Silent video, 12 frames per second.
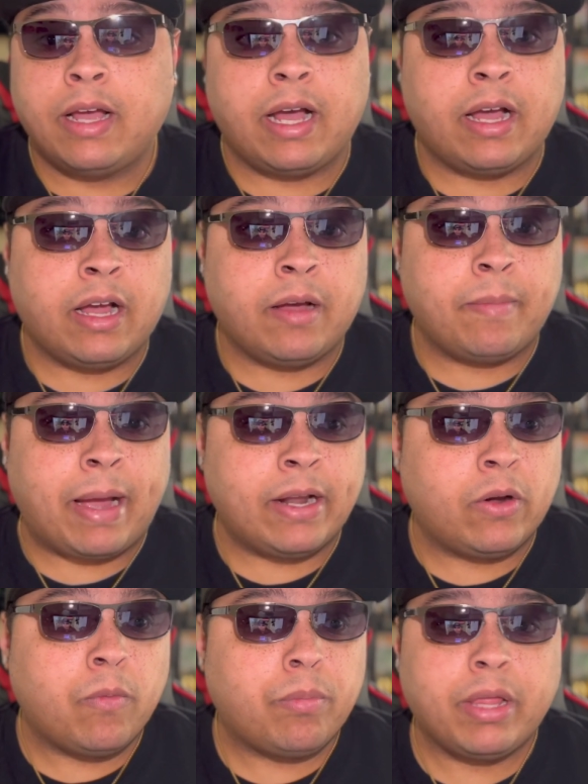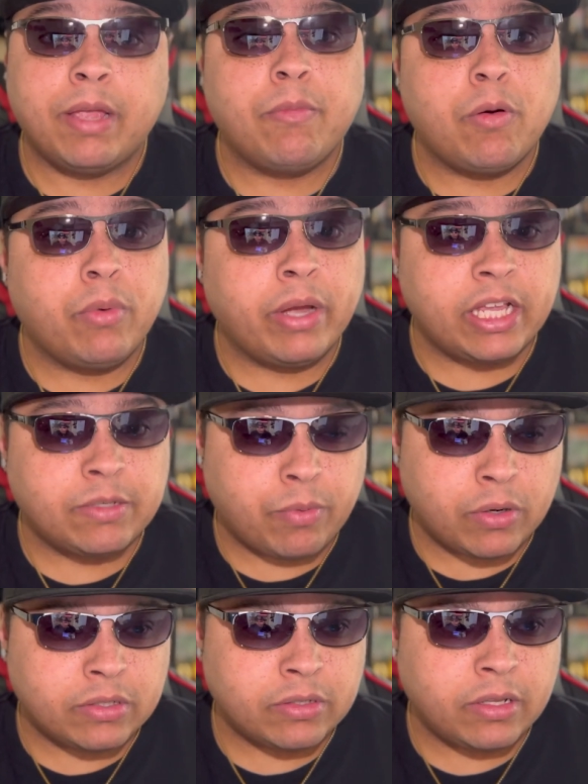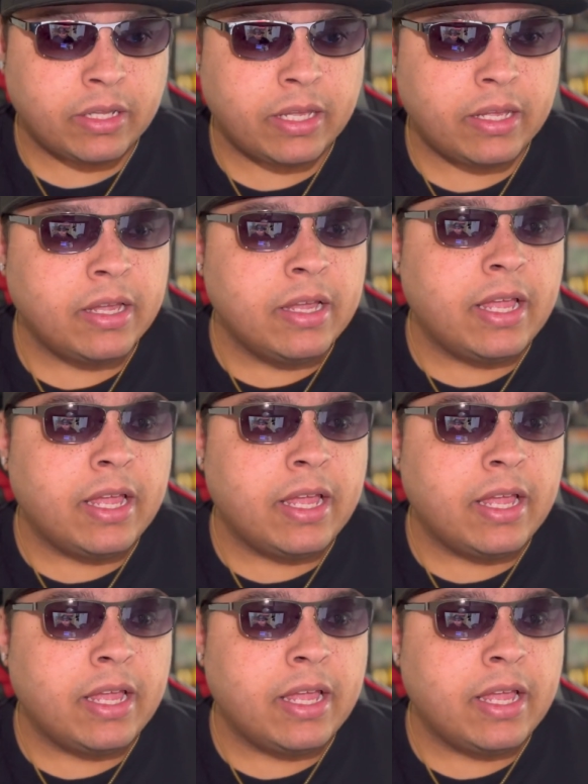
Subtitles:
I don't play mobile games personally.